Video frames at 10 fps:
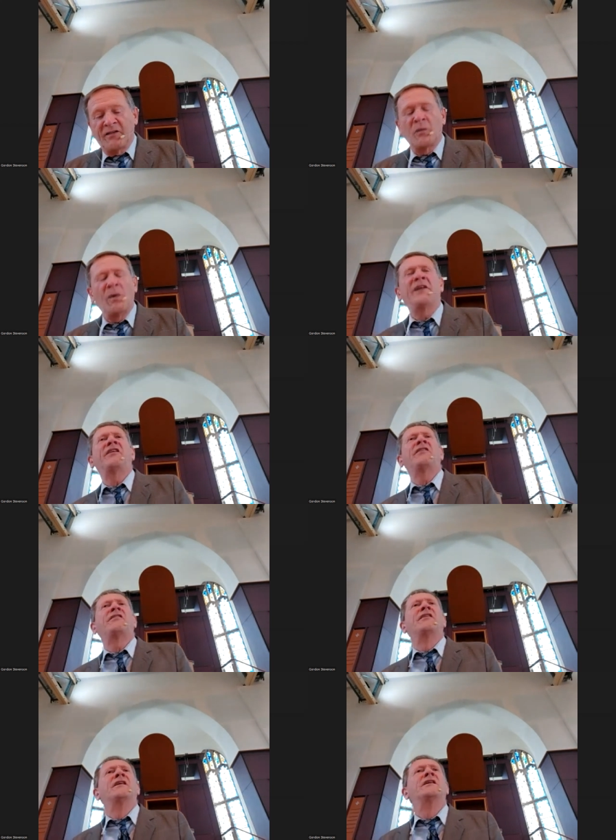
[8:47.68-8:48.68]
So, where does
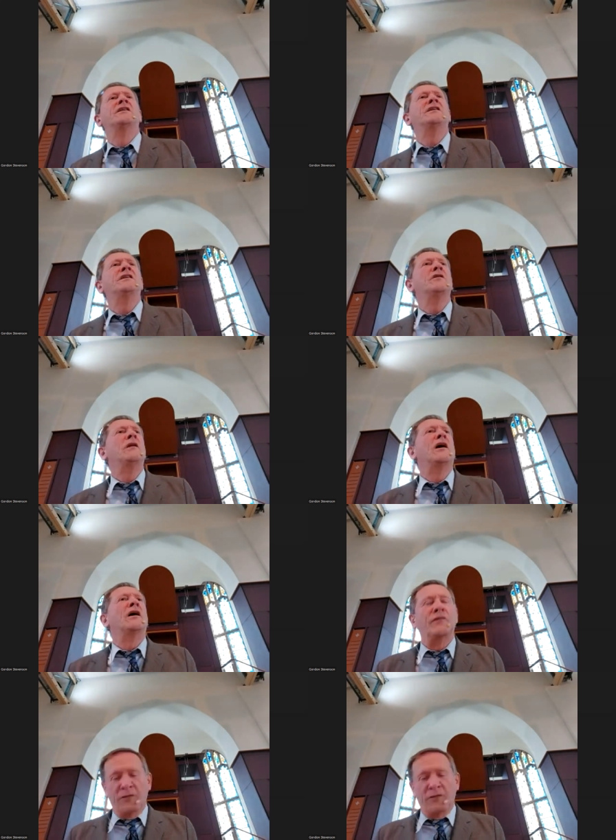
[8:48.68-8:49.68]
this new
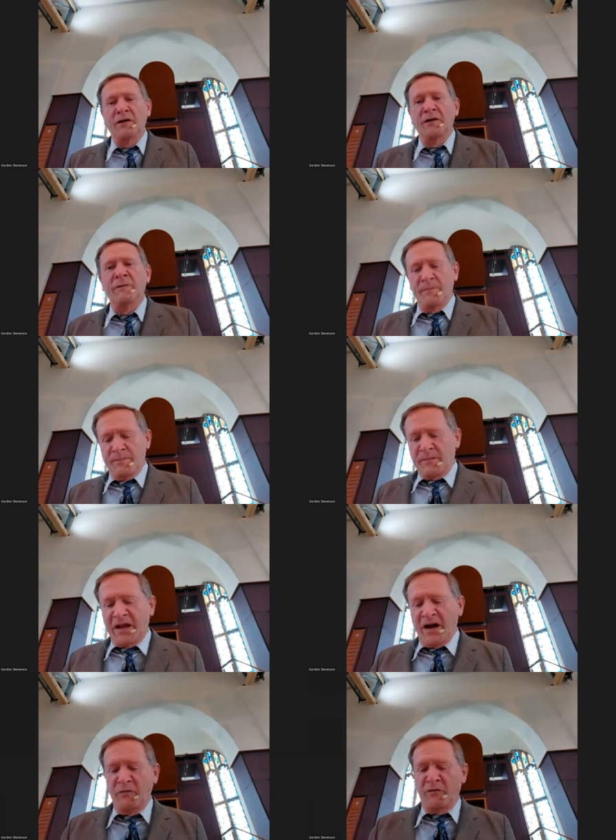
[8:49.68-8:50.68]
life
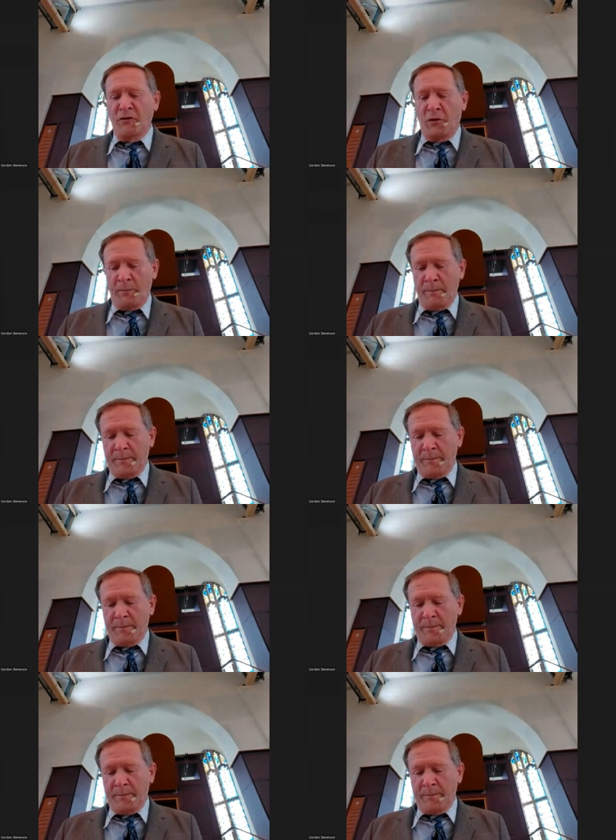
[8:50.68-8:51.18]
come from?